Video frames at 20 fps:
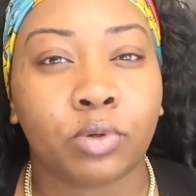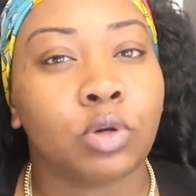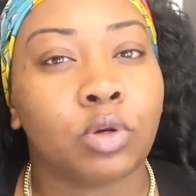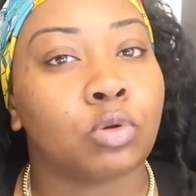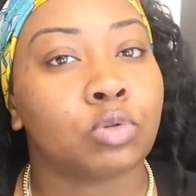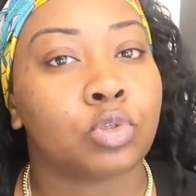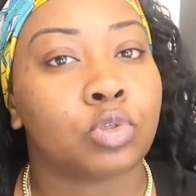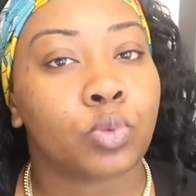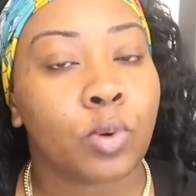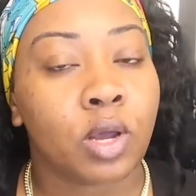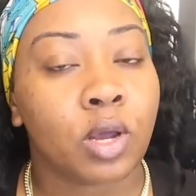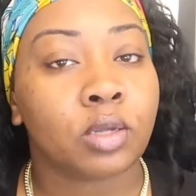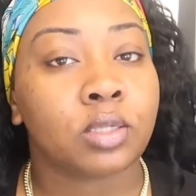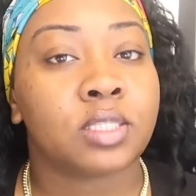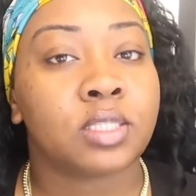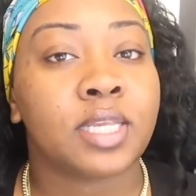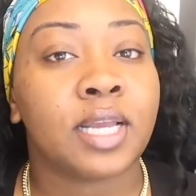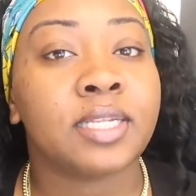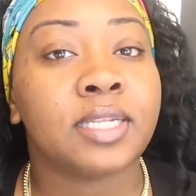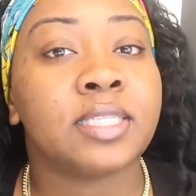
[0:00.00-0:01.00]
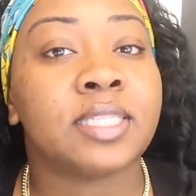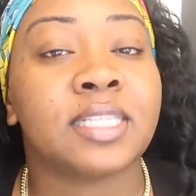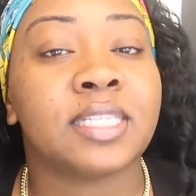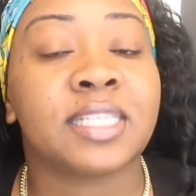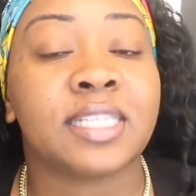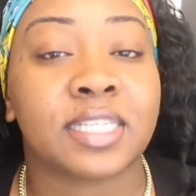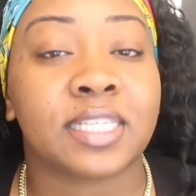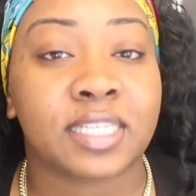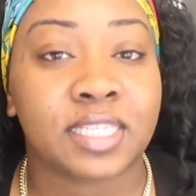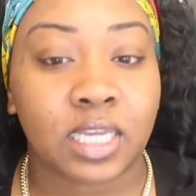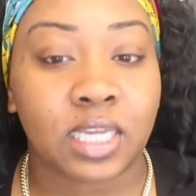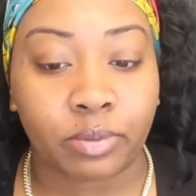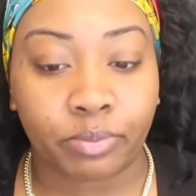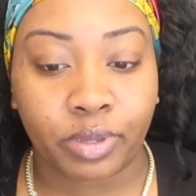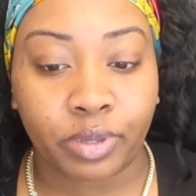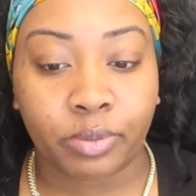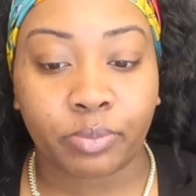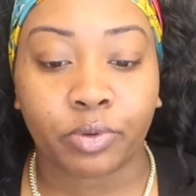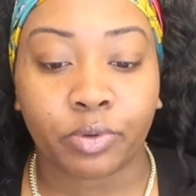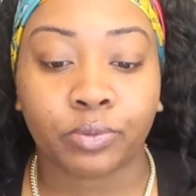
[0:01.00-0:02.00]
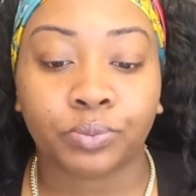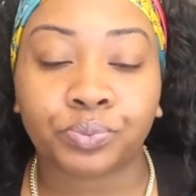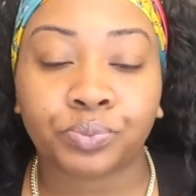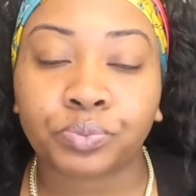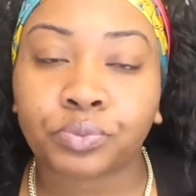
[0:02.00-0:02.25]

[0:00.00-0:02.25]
No, 10 to 16 people.